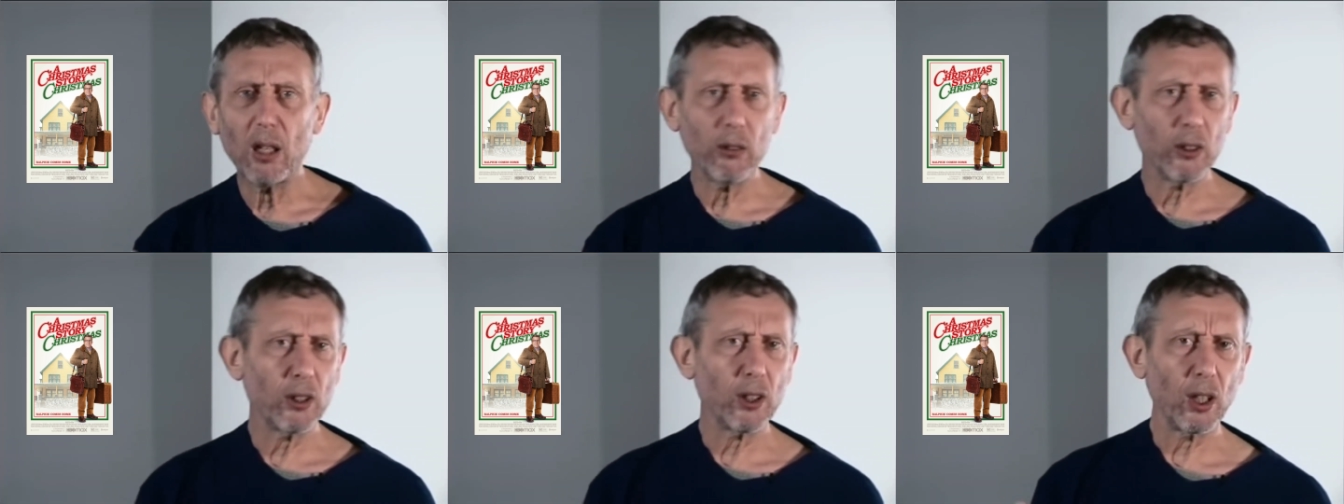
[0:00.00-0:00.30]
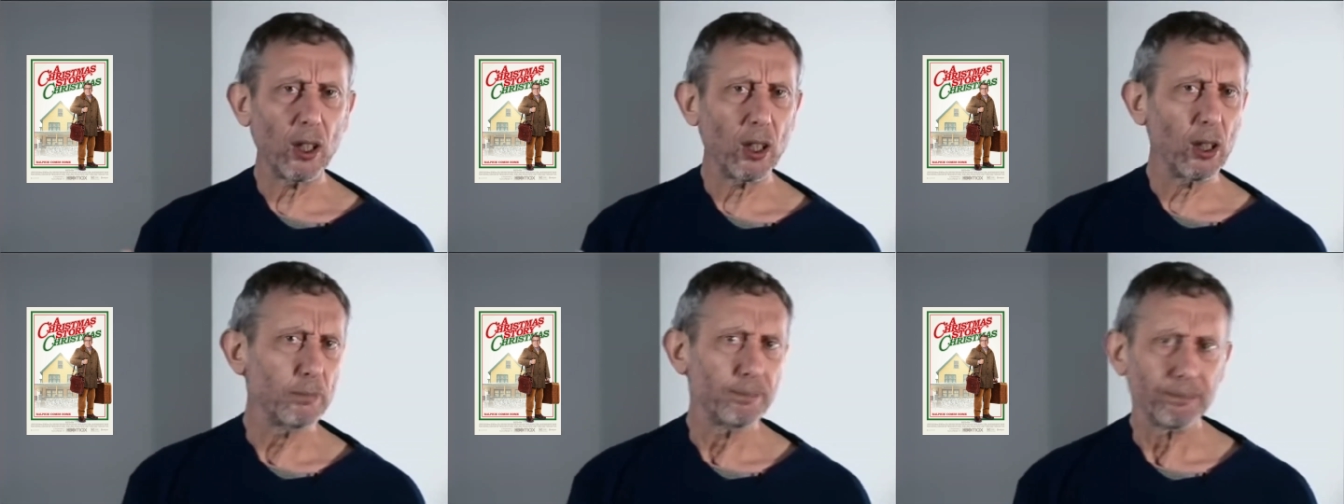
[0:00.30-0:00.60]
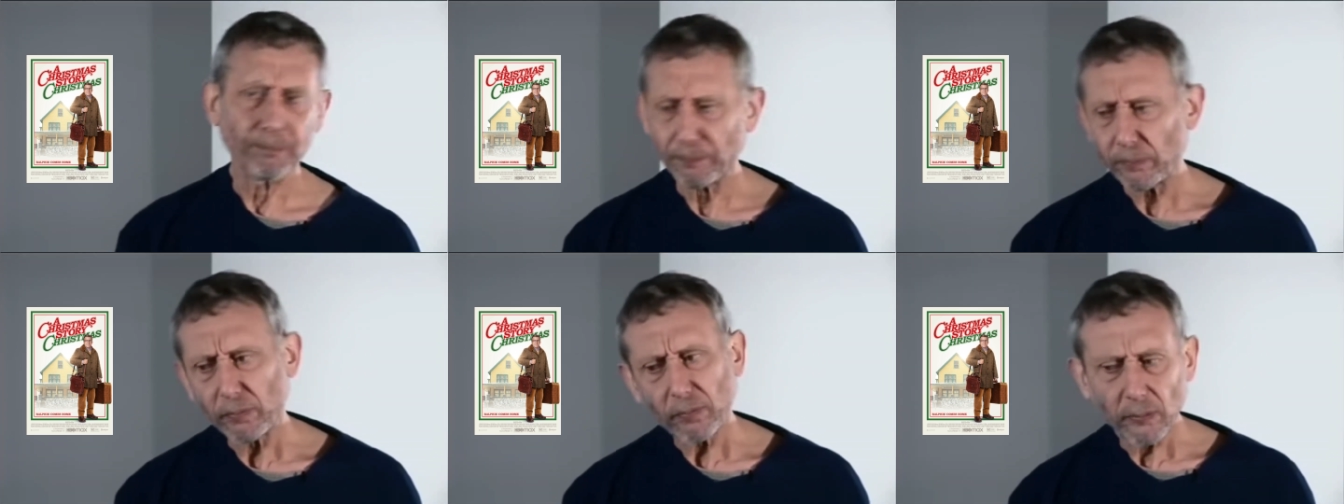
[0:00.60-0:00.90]
That was a,
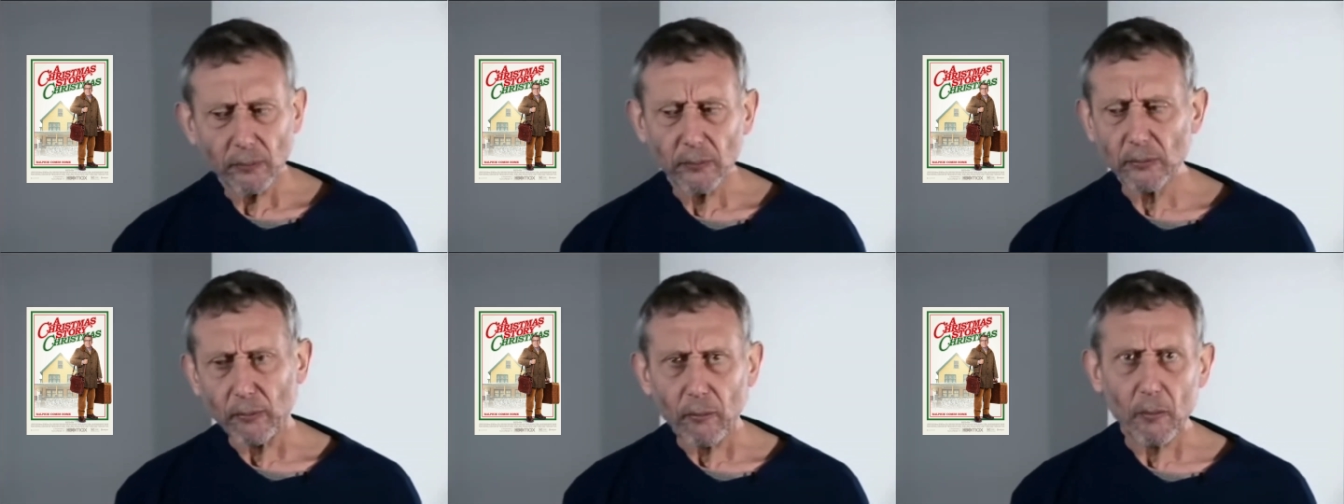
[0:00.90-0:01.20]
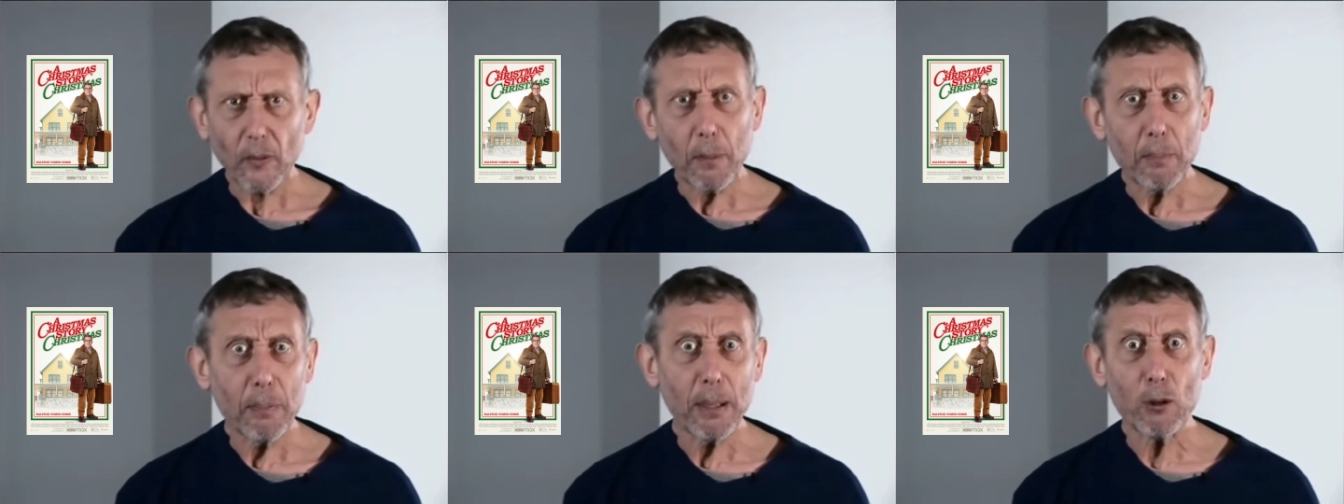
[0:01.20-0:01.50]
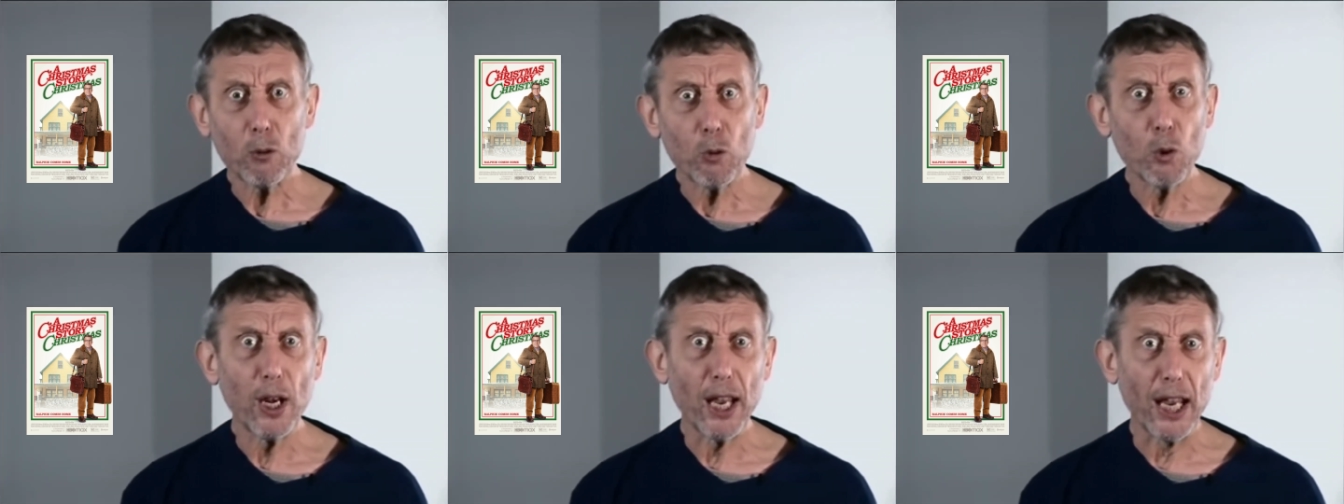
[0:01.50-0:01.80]
uh, a
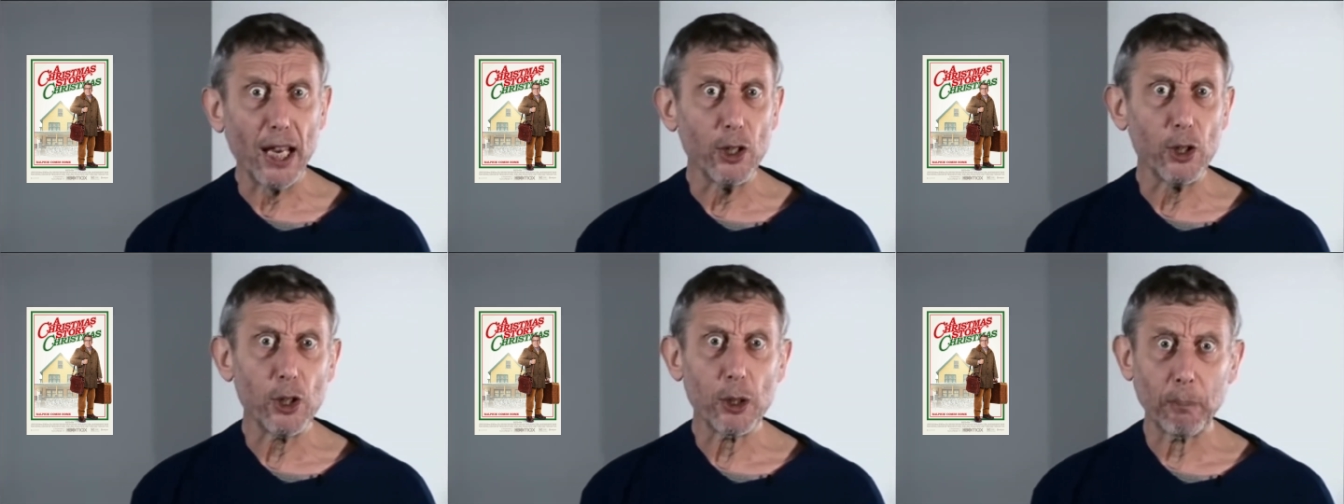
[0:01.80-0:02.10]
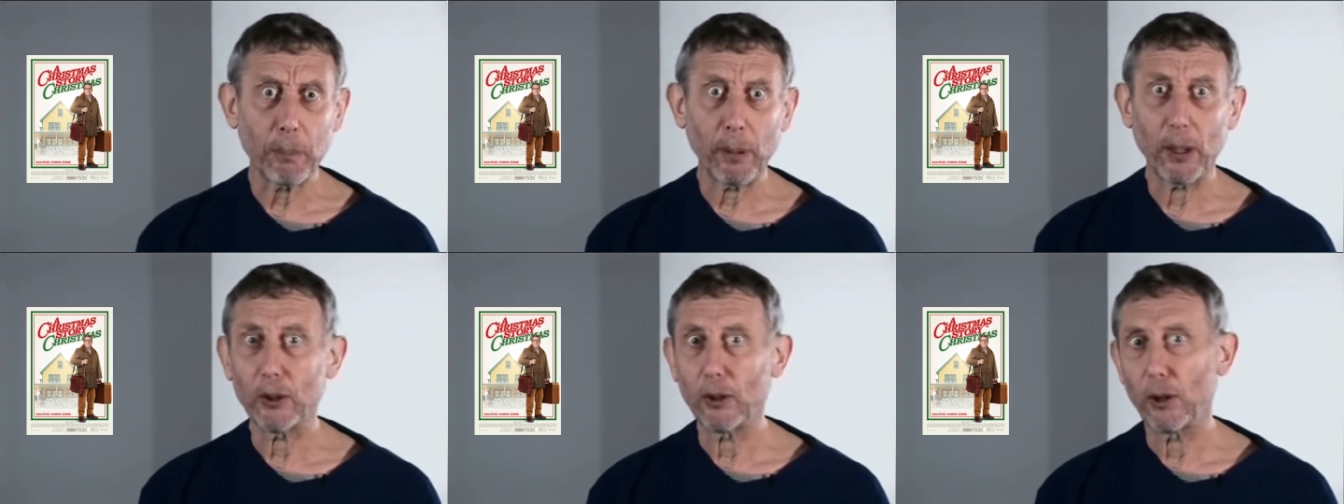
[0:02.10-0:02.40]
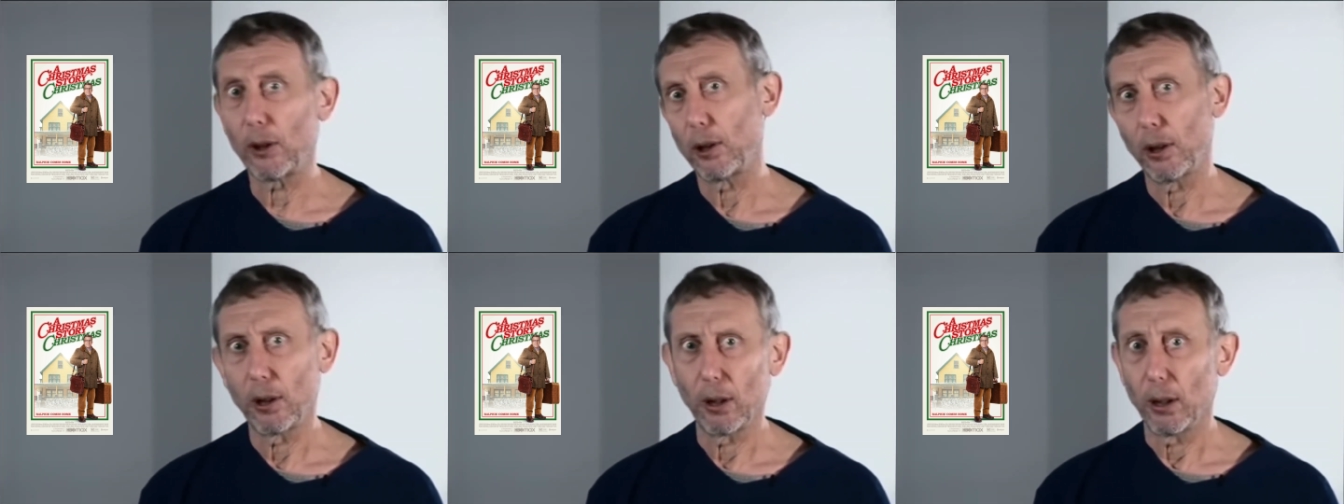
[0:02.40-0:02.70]
bit rich,
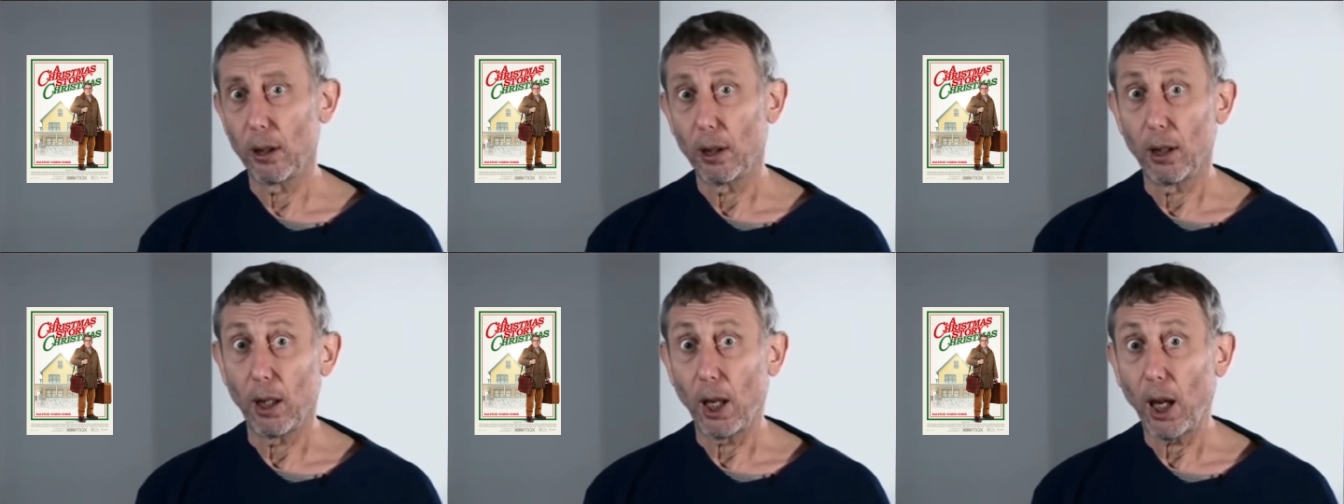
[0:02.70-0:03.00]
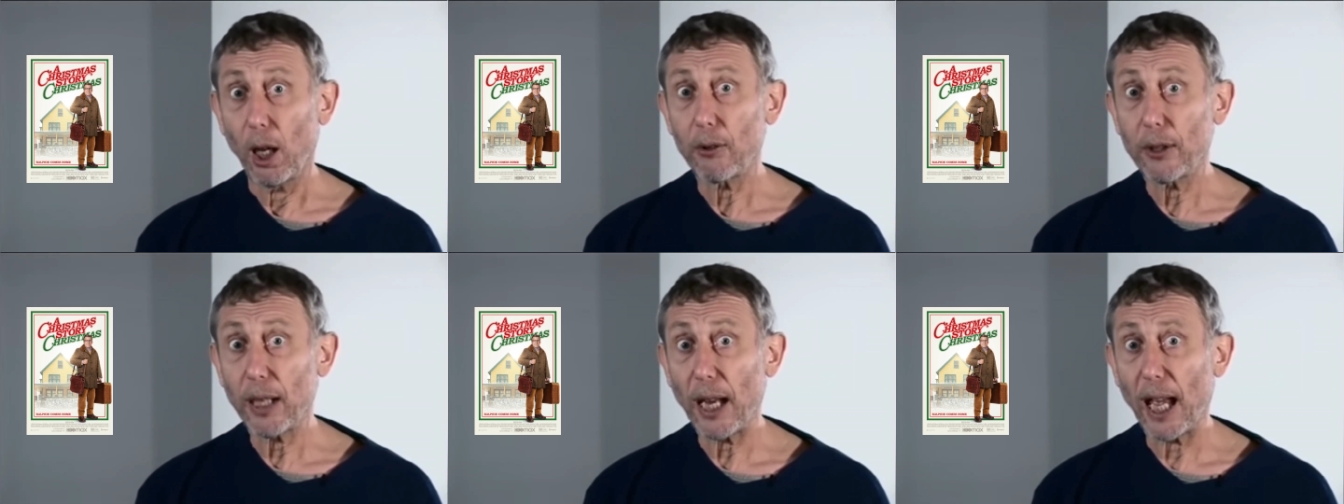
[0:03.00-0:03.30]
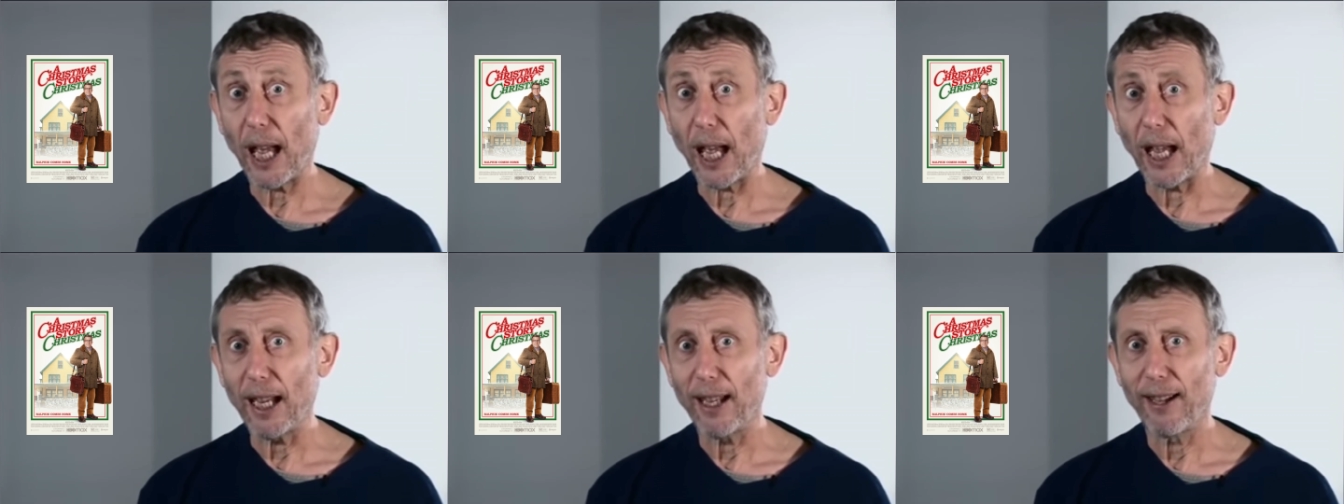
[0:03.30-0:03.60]
but
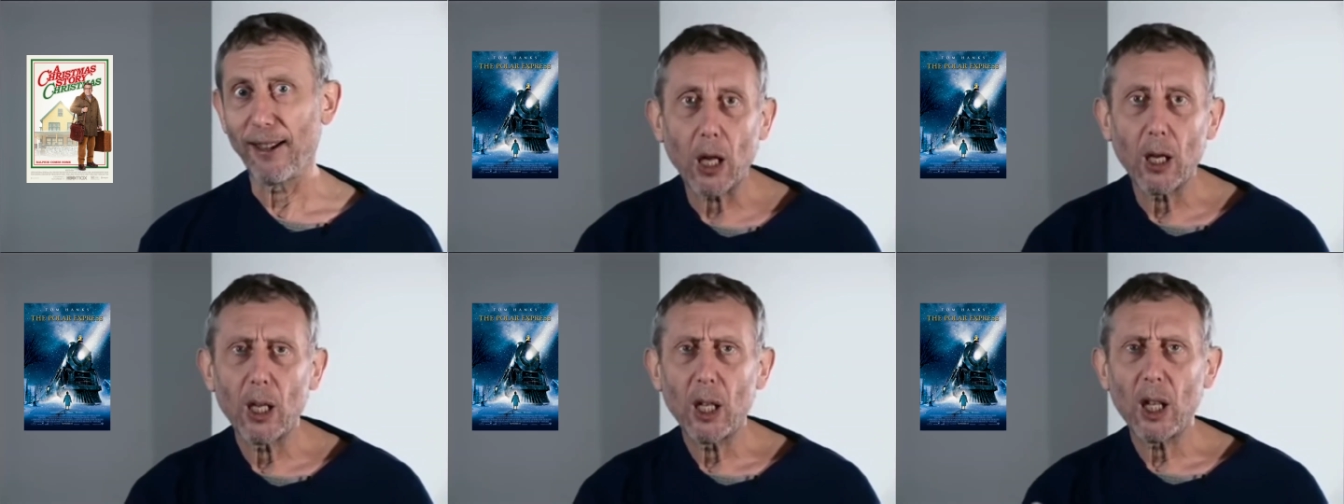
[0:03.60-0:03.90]
okay.